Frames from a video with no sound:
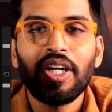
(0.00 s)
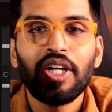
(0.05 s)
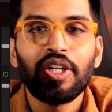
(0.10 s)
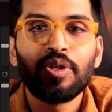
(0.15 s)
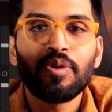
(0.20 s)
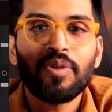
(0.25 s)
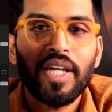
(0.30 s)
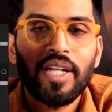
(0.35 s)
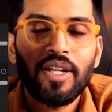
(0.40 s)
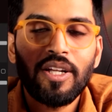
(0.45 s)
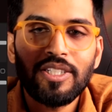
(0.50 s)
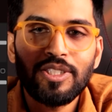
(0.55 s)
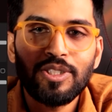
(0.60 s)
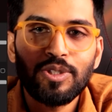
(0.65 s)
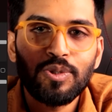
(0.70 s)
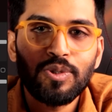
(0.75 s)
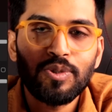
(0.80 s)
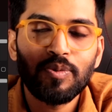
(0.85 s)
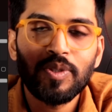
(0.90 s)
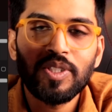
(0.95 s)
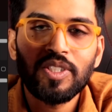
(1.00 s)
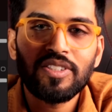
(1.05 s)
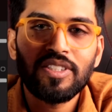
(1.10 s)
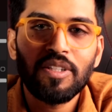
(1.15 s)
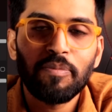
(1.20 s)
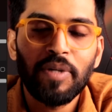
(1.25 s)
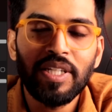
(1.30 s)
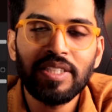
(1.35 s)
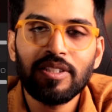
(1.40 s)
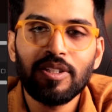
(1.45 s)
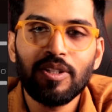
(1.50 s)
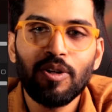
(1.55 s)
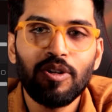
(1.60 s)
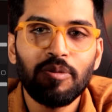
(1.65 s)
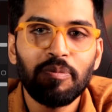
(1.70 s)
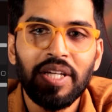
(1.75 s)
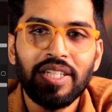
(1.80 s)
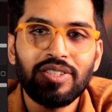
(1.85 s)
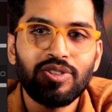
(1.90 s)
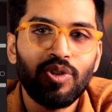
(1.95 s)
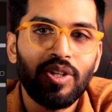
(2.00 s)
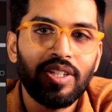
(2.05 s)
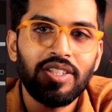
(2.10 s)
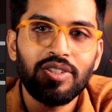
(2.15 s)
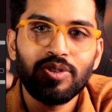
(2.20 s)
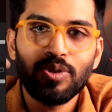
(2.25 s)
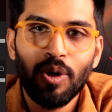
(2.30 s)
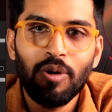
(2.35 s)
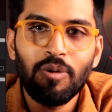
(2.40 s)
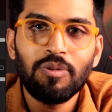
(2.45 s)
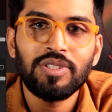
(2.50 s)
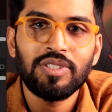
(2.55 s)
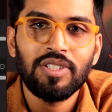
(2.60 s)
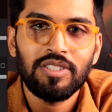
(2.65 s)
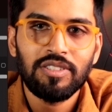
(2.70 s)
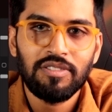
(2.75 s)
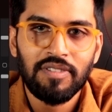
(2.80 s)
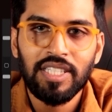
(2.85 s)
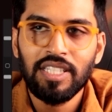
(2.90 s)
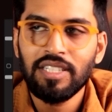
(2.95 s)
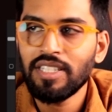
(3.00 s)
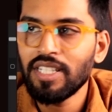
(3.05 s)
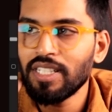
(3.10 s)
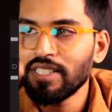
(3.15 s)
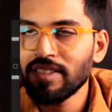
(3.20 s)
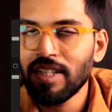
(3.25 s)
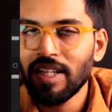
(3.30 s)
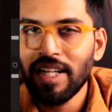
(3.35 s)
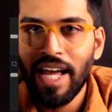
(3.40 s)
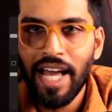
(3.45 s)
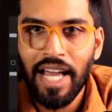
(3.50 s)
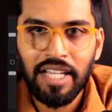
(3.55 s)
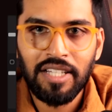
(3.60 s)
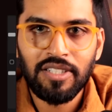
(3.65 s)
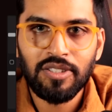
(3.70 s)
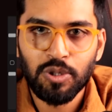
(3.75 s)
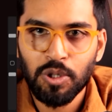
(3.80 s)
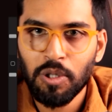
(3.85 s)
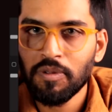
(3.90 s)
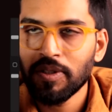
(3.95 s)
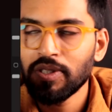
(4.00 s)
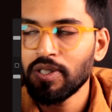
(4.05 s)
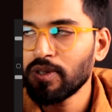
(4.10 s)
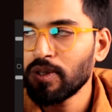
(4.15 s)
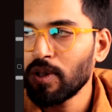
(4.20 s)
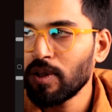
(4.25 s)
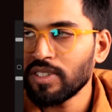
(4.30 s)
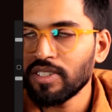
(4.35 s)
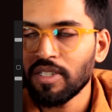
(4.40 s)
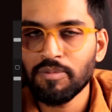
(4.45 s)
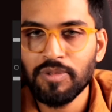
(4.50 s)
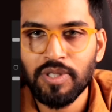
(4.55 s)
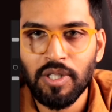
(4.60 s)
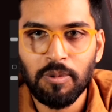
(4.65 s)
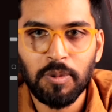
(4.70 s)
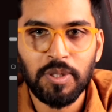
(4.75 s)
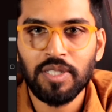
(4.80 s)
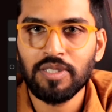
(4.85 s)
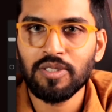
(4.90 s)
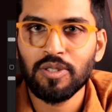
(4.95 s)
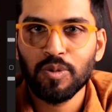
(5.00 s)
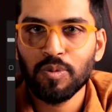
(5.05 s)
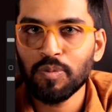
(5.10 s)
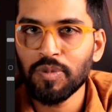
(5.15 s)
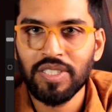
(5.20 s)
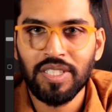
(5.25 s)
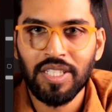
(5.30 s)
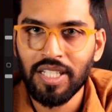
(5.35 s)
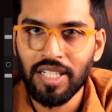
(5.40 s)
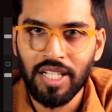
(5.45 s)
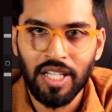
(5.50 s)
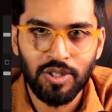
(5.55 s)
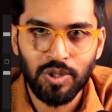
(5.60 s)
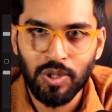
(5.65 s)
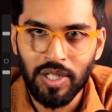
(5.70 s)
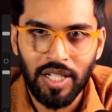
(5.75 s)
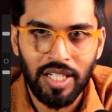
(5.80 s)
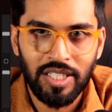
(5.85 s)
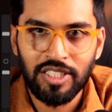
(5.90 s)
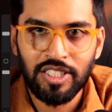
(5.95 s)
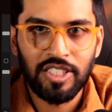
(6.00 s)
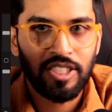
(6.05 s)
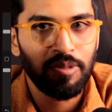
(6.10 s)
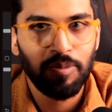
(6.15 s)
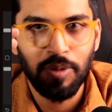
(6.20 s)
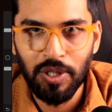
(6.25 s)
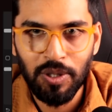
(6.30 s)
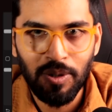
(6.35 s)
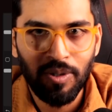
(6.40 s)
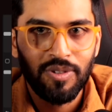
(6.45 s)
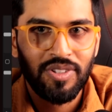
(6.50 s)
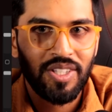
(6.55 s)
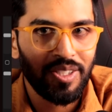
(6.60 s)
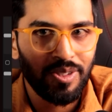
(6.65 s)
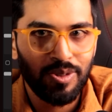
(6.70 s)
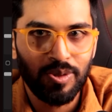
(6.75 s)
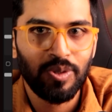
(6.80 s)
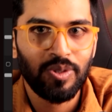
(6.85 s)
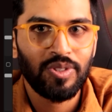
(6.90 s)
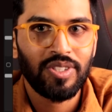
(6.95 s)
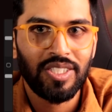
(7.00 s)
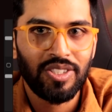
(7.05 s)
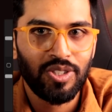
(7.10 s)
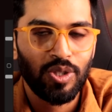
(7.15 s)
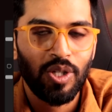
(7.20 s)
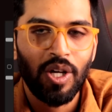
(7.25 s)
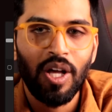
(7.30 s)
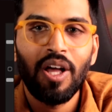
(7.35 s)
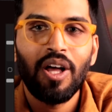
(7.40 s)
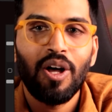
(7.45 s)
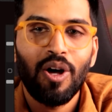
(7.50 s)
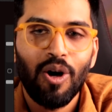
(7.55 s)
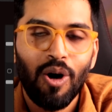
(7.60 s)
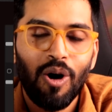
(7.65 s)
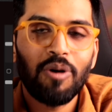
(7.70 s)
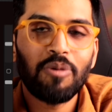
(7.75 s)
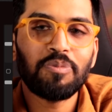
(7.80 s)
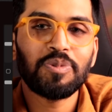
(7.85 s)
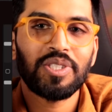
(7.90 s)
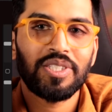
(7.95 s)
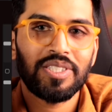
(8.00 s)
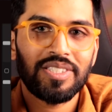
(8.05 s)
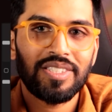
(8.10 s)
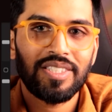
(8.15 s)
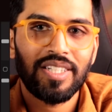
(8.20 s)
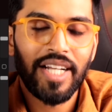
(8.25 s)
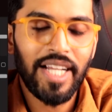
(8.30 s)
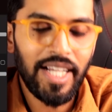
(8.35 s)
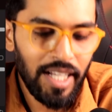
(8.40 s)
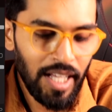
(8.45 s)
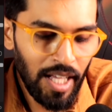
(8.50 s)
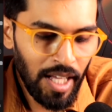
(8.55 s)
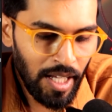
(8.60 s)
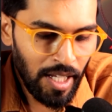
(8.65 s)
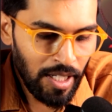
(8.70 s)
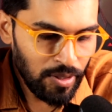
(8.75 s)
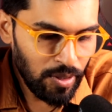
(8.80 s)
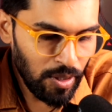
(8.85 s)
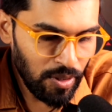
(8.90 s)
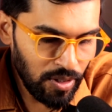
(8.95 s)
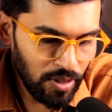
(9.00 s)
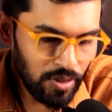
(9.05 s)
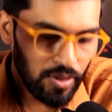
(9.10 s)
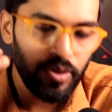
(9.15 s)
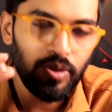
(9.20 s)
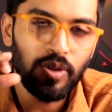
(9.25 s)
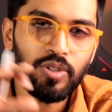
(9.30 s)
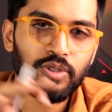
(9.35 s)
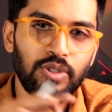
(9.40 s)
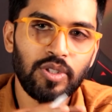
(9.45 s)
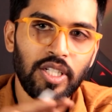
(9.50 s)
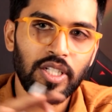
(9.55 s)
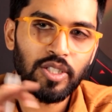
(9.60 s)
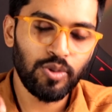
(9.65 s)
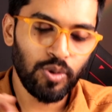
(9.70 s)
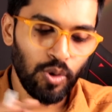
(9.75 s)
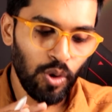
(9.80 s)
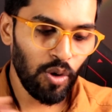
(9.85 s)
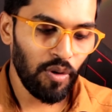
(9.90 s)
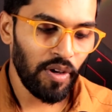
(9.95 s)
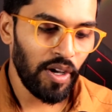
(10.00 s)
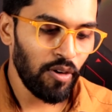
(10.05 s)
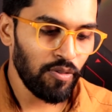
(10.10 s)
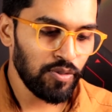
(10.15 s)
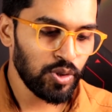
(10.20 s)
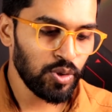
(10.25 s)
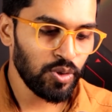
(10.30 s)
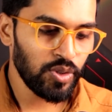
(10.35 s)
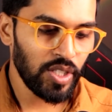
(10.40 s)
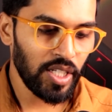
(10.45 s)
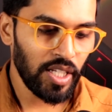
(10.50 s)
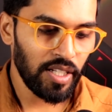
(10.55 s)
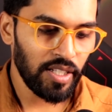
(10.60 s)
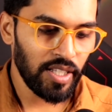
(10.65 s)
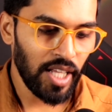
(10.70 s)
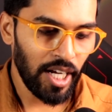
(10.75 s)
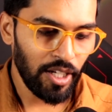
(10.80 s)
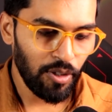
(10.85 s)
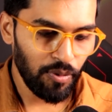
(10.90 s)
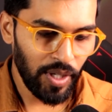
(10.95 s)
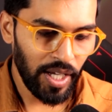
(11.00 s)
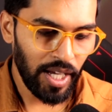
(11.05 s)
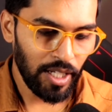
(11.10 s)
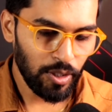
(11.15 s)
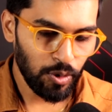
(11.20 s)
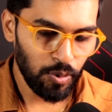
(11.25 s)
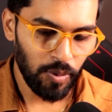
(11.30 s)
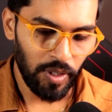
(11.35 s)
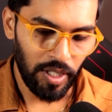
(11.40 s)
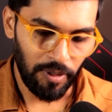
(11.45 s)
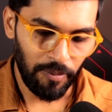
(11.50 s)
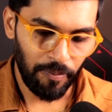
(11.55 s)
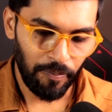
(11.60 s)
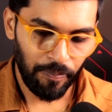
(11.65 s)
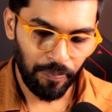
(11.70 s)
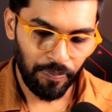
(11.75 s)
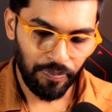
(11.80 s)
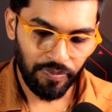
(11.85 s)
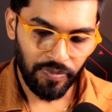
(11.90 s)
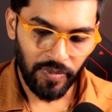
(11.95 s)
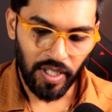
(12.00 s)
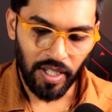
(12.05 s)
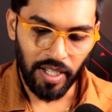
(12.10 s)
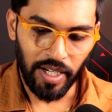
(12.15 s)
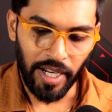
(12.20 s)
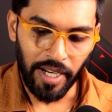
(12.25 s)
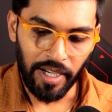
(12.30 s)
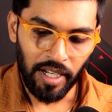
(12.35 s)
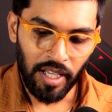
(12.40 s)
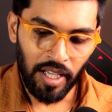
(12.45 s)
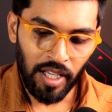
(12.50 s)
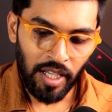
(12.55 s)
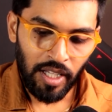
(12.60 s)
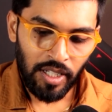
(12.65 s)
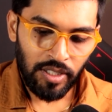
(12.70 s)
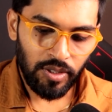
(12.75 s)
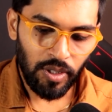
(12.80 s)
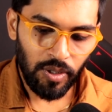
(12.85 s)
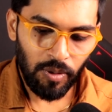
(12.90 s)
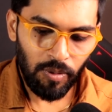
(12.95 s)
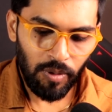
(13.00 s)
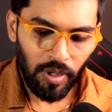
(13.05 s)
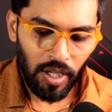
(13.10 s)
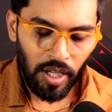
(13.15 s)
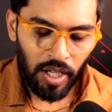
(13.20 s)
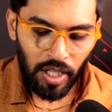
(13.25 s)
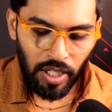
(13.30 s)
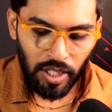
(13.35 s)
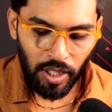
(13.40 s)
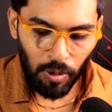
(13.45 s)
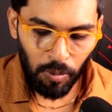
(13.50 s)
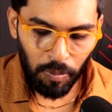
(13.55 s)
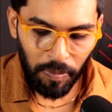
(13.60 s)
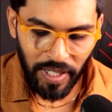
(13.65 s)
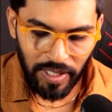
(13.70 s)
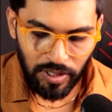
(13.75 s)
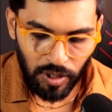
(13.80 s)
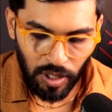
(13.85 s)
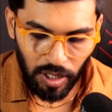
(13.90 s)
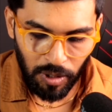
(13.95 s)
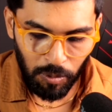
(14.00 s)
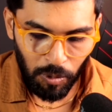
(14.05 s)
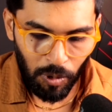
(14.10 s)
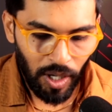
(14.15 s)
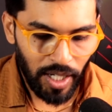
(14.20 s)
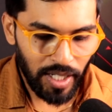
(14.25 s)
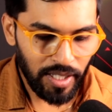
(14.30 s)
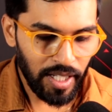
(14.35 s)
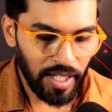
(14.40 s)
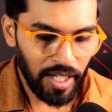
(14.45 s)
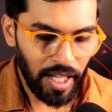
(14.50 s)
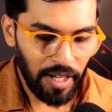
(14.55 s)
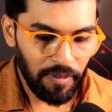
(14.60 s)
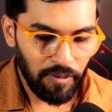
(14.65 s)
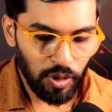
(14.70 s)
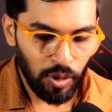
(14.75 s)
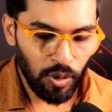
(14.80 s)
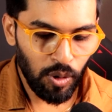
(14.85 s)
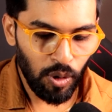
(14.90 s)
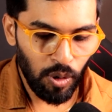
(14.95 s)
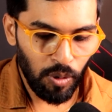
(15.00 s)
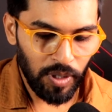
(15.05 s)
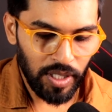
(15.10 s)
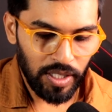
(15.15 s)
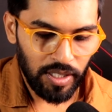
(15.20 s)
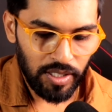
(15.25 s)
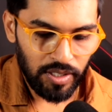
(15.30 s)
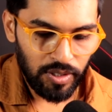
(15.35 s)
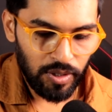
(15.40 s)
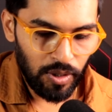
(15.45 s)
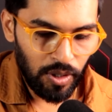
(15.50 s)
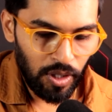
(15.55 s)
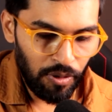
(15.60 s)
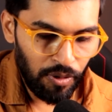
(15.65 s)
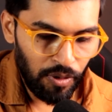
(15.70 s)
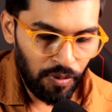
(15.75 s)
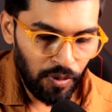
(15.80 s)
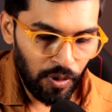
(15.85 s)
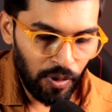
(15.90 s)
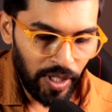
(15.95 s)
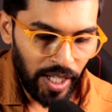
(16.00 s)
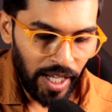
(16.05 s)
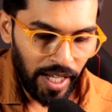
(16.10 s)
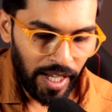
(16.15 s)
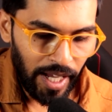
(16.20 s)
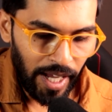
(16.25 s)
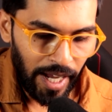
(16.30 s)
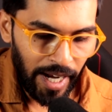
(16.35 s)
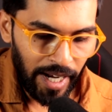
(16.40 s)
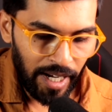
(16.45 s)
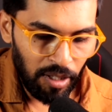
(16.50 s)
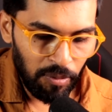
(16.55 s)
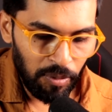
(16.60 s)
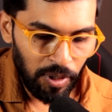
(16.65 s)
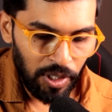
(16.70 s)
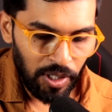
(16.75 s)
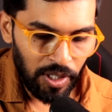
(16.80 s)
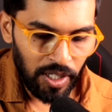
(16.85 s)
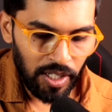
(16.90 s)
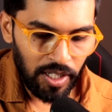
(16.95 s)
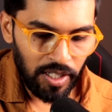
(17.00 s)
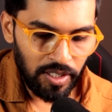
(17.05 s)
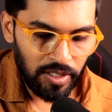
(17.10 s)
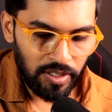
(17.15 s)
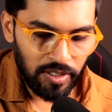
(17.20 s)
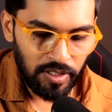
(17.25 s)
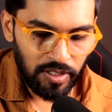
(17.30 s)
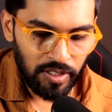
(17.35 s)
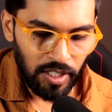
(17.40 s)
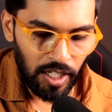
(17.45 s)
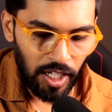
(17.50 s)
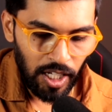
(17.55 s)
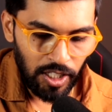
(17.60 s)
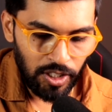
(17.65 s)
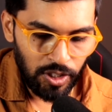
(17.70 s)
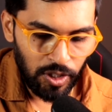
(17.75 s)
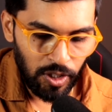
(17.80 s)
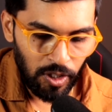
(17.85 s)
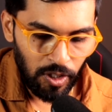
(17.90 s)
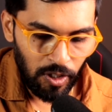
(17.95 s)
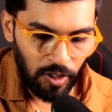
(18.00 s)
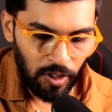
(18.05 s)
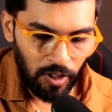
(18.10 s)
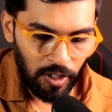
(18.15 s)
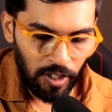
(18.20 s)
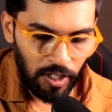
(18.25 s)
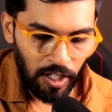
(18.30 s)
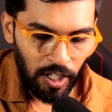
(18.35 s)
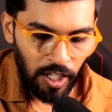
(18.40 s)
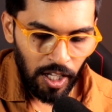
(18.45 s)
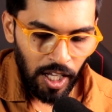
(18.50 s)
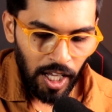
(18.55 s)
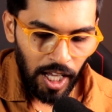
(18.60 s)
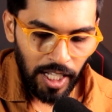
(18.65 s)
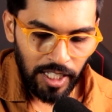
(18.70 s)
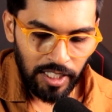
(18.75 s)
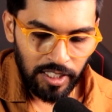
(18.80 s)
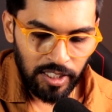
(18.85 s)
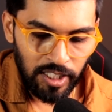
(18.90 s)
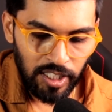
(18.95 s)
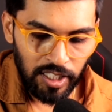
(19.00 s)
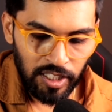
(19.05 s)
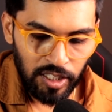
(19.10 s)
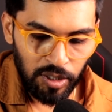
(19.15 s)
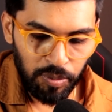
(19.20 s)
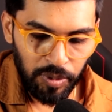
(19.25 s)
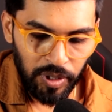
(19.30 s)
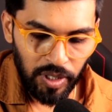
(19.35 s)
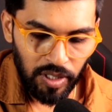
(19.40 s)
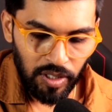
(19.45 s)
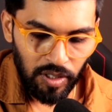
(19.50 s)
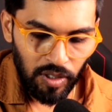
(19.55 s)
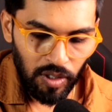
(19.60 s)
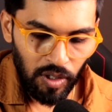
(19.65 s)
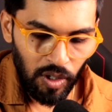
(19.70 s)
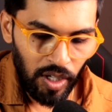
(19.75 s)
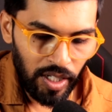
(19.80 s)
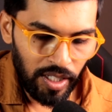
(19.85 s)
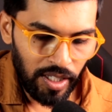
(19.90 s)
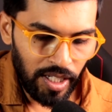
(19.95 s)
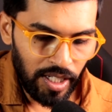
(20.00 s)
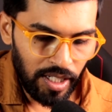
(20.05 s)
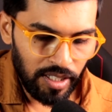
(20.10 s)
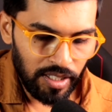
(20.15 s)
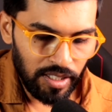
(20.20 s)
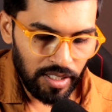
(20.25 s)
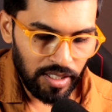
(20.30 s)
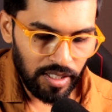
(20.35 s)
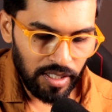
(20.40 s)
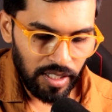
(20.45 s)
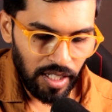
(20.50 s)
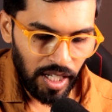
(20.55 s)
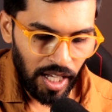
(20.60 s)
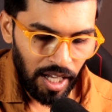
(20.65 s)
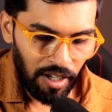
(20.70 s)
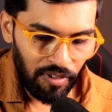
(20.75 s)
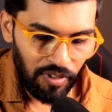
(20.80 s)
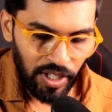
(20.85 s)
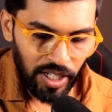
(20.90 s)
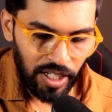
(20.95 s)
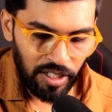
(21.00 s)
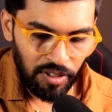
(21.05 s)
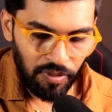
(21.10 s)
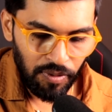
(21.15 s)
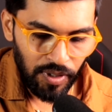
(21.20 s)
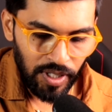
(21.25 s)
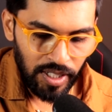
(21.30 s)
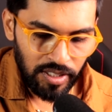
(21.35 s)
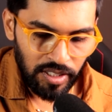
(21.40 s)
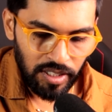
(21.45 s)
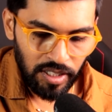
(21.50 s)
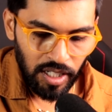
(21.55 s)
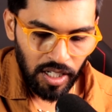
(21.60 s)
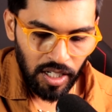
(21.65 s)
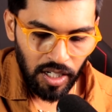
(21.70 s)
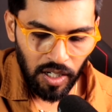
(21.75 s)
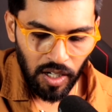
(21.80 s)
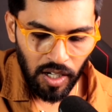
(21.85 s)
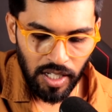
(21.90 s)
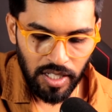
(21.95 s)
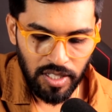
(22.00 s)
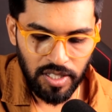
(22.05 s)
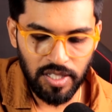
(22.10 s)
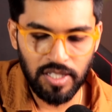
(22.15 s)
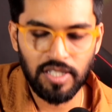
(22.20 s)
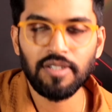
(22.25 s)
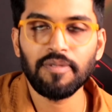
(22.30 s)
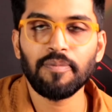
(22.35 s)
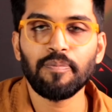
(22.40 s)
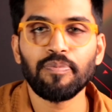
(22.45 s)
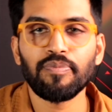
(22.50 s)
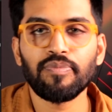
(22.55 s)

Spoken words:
You cannot choose which is the best cloud based on the services, whether there is a lag in services or some services is missing in Azure or GCP. No, there is no such options, right? So this is also, there is no way of choosing in that way as well, right? So now based on what then I have to go with this? So now if you take AWS, Azure, and GCP, are they have any difference in the cost?